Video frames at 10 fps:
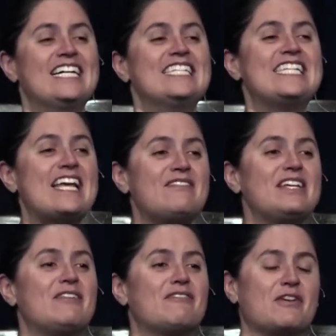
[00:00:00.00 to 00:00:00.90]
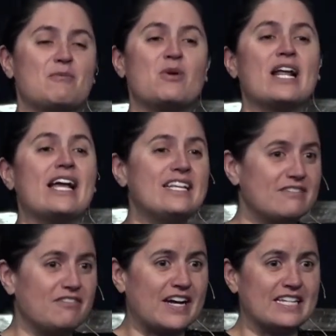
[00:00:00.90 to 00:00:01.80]
David, from what I can
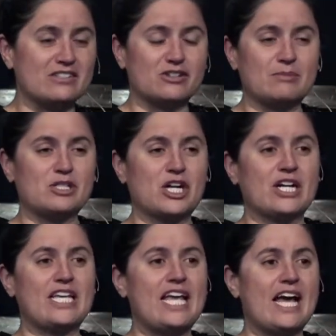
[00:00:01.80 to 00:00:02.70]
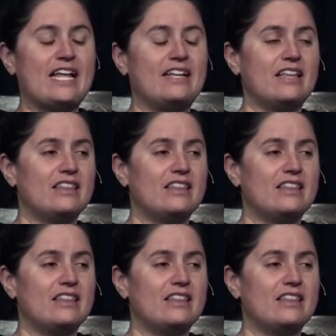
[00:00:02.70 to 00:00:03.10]
find in scripture, he had